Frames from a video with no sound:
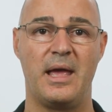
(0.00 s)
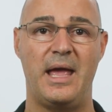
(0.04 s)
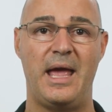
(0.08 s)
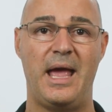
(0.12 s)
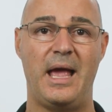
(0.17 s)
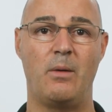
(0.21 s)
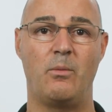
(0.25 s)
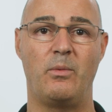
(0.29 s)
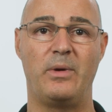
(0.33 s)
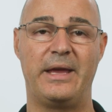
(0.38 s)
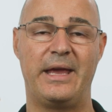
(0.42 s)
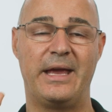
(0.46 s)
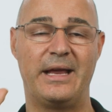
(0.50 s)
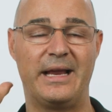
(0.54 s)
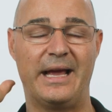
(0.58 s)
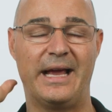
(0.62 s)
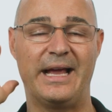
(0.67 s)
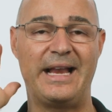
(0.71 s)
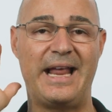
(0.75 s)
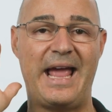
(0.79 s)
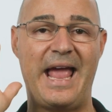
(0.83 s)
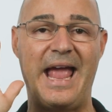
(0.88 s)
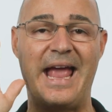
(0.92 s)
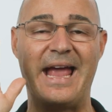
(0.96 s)
and we get like
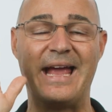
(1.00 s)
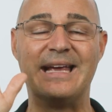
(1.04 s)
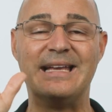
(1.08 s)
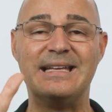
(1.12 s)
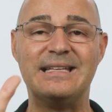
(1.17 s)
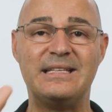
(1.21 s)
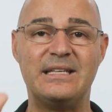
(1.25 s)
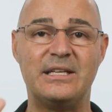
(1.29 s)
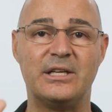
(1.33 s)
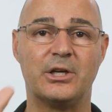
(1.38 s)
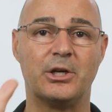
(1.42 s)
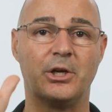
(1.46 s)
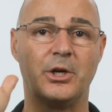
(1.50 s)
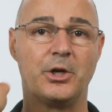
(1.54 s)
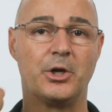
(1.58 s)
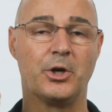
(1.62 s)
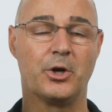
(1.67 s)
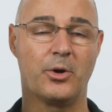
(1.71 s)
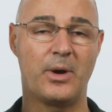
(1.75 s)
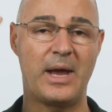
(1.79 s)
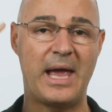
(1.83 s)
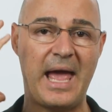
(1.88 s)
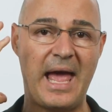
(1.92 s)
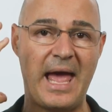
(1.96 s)
an
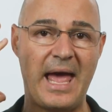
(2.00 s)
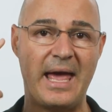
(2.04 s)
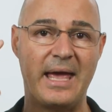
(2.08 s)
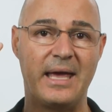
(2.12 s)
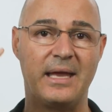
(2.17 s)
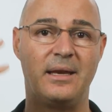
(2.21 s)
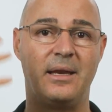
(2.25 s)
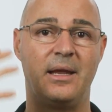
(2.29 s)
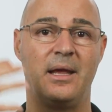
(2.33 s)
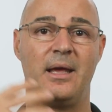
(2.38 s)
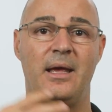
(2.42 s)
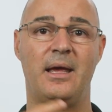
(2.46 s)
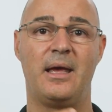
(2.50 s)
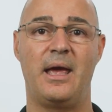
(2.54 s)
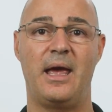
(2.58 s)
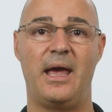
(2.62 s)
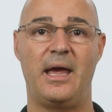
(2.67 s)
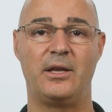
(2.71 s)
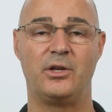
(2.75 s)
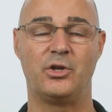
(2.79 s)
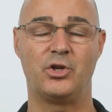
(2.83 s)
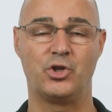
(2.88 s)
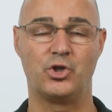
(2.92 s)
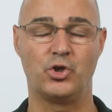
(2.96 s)
anterior head
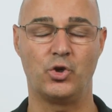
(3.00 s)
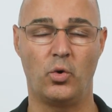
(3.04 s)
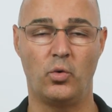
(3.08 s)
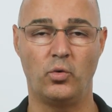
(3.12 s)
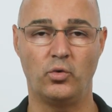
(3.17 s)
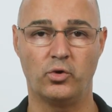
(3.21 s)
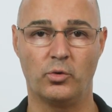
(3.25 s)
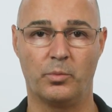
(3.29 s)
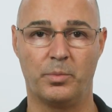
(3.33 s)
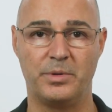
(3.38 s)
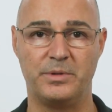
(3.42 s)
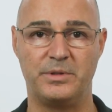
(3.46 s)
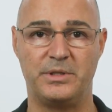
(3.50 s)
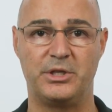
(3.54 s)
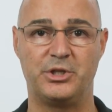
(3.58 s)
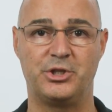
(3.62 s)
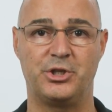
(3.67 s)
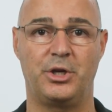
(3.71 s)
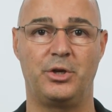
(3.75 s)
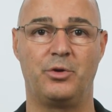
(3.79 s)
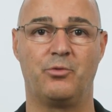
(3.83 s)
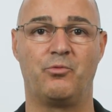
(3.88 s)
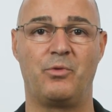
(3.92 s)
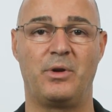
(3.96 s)
and shoulder
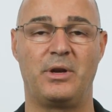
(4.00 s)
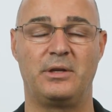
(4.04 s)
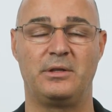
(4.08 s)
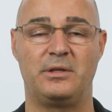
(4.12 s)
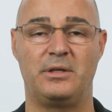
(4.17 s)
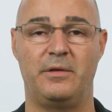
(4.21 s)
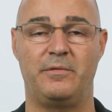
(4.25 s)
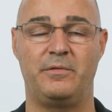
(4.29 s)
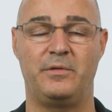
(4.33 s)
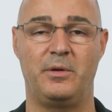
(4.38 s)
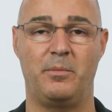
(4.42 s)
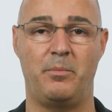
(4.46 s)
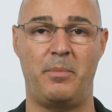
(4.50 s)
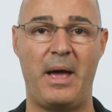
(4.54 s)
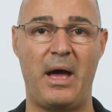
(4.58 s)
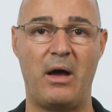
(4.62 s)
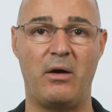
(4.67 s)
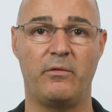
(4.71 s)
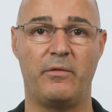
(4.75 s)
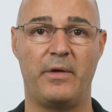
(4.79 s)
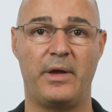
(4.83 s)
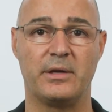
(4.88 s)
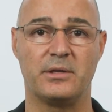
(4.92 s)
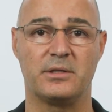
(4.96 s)
position relative to
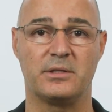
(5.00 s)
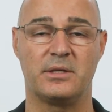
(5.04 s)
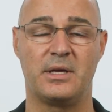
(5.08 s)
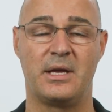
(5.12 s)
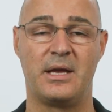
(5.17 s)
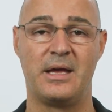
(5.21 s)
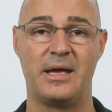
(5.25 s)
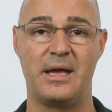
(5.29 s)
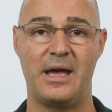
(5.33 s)
pelvis.